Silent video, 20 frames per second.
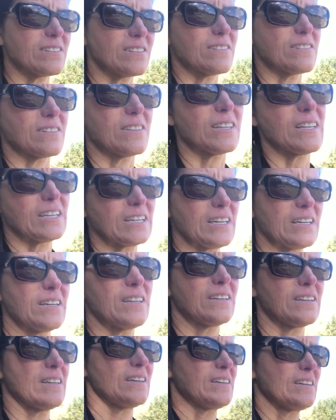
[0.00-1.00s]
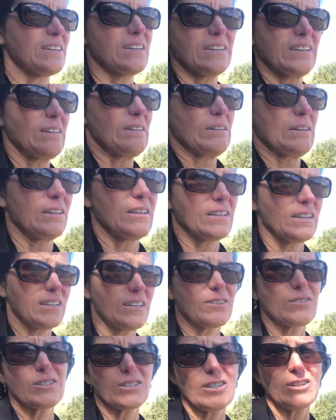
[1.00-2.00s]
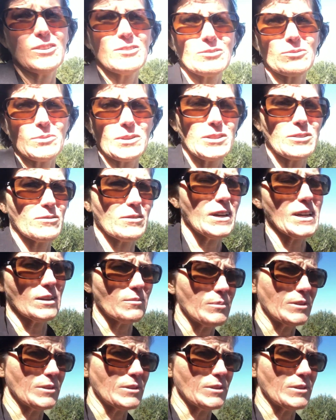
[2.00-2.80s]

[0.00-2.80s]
is, she knows what they're like,